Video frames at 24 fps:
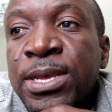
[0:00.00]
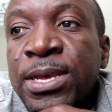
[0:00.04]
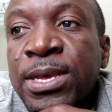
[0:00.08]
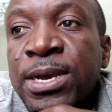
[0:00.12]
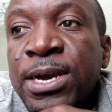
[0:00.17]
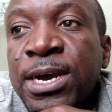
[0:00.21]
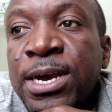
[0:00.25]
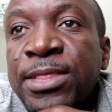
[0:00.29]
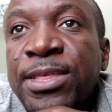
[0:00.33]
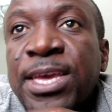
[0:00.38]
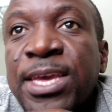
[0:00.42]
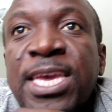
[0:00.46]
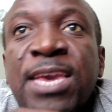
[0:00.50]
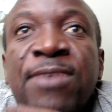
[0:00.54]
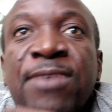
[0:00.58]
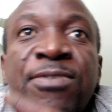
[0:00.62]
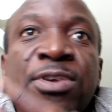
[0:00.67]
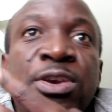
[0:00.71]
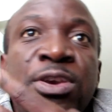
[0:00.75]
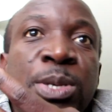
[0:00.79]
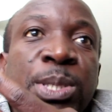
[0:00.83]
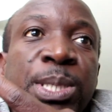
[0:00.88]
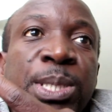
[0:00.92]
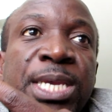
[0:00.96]
uh, they give
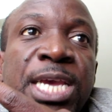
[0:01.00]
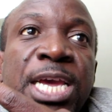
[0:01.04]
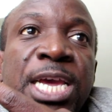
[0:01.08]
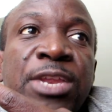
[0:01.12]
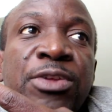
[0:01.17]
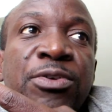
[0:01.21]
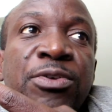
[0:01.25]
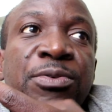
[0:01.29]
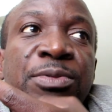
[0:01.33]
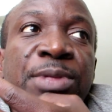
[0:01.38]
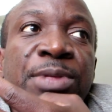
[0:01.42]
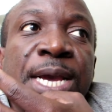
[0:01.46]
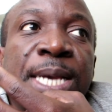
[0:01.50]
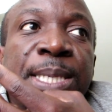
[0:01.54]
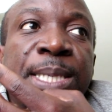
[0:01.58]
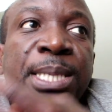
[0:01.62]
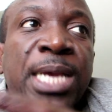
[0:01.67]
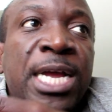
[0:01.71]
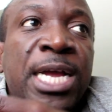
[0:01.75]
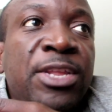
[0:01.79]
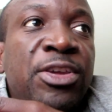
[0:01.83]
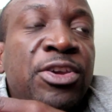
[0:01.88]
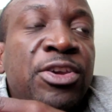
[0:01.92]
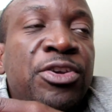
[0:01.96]
you your schedule, they
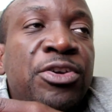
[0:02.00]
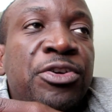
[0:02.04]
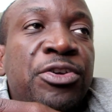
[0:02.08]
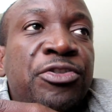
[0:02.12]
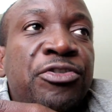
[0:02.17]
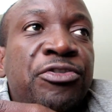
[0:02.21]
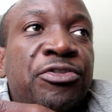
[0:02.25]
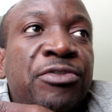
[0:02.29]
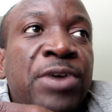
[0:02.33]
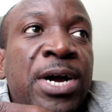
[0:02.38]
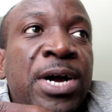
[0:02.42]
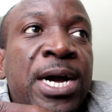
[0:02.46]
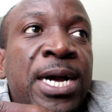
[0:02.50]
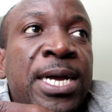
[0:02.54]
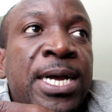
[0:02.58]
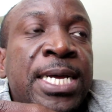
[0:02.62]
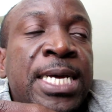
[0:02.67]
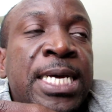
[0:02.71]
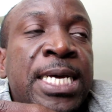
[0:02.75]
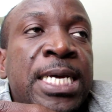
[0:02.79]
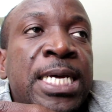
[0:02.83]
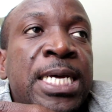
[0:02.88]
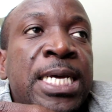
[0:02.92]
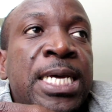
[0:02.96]
assign you your
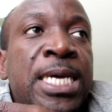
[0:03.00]
truck,